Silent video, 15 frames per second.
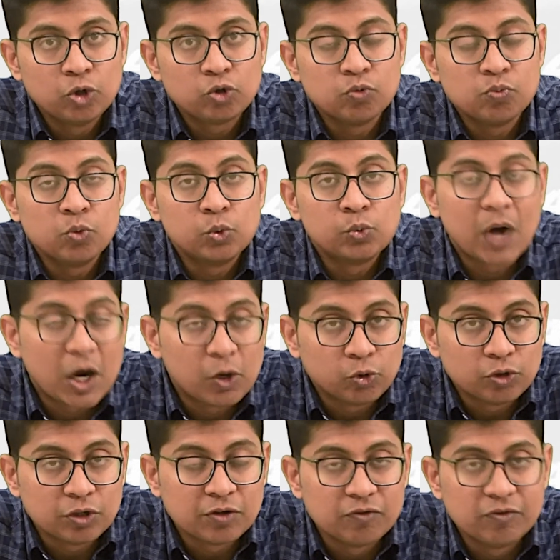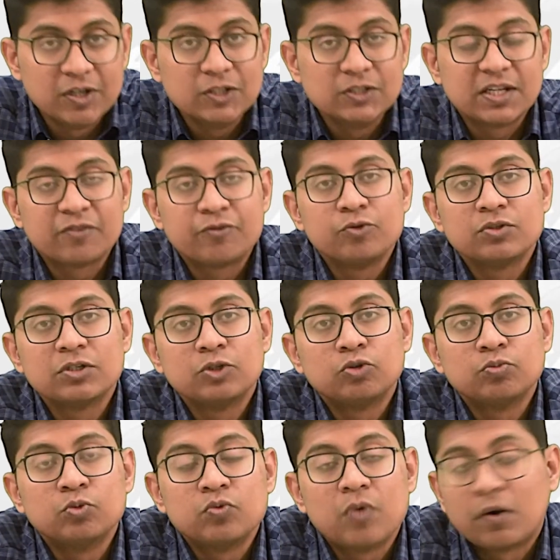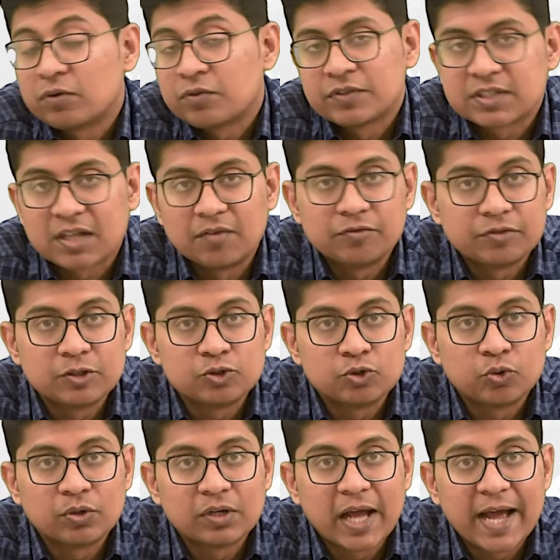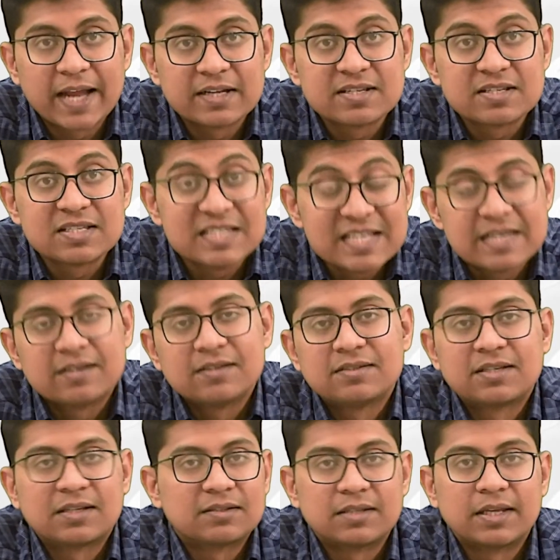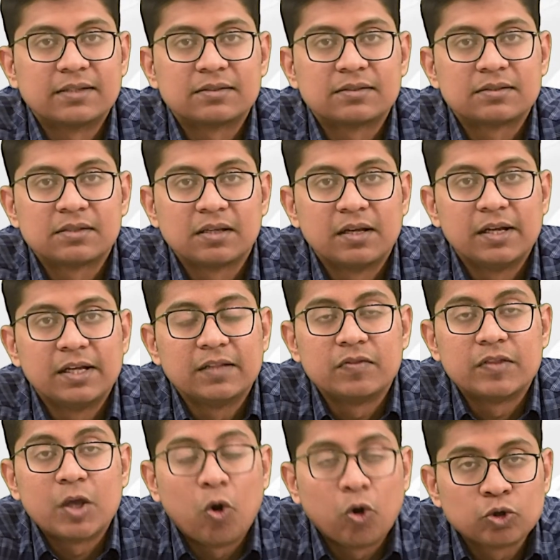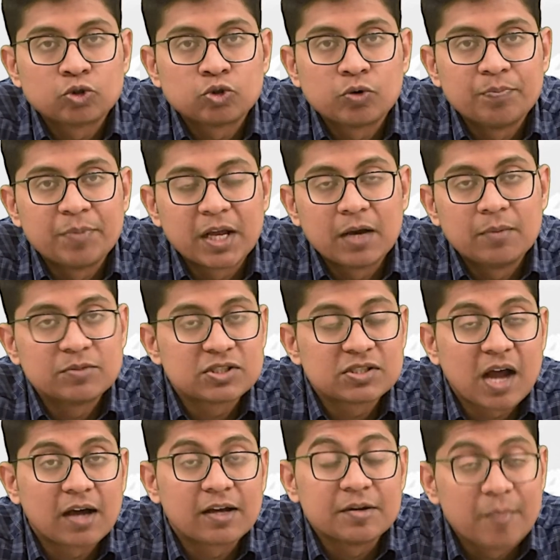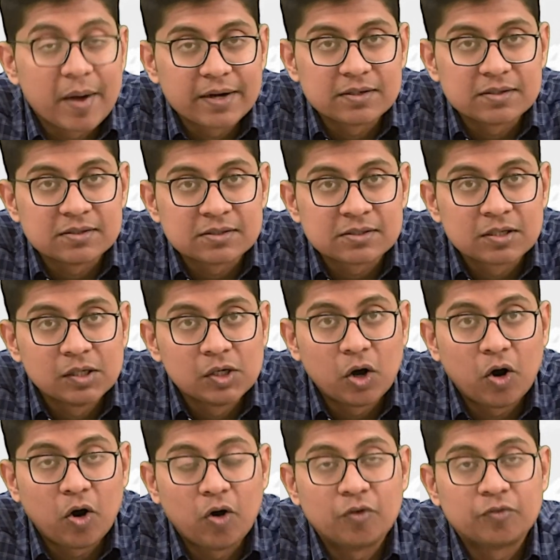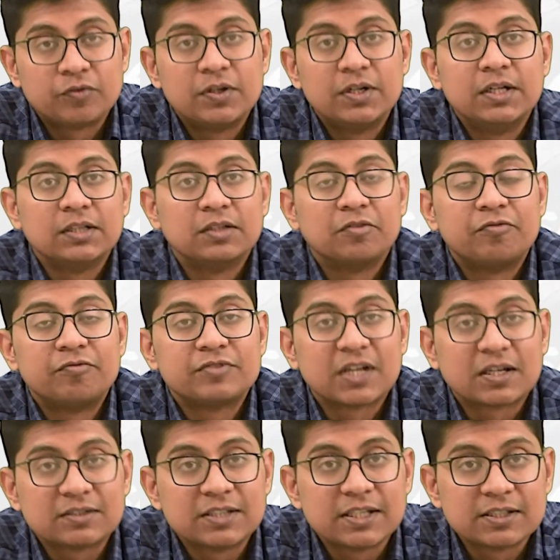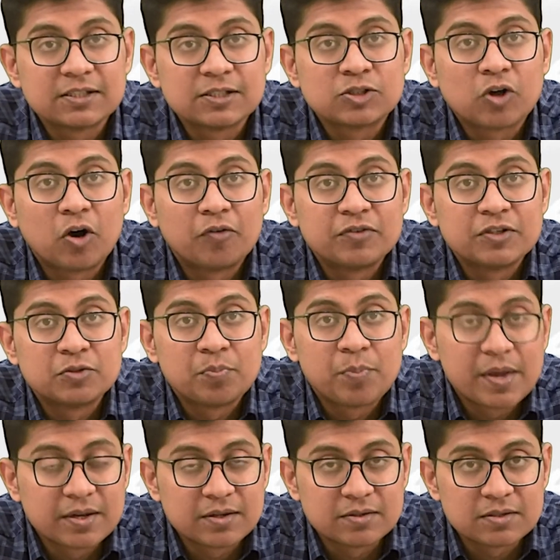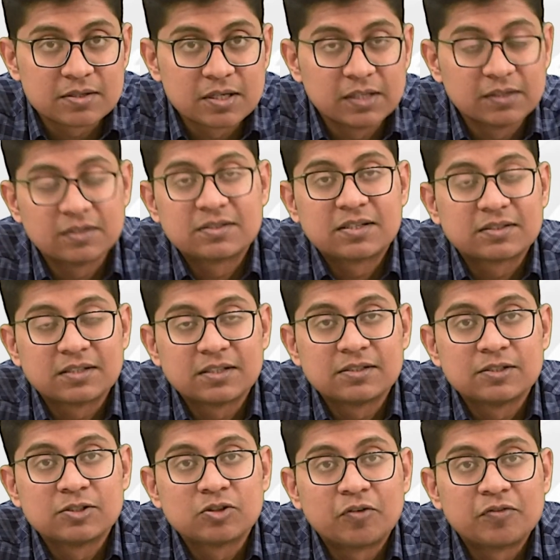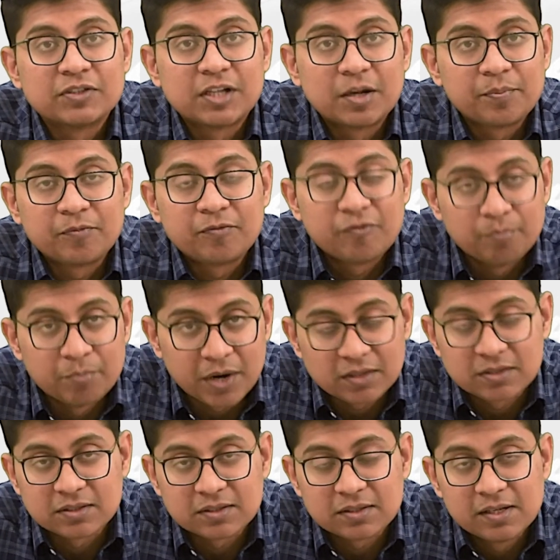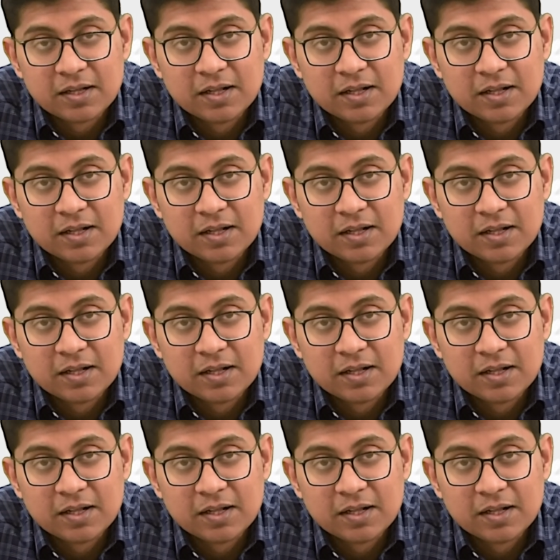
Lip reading: to move out, Willie's refusal to move out of his comfort zone and seek success. They also become stark reminders of the successes of his parents, the successes of his brother,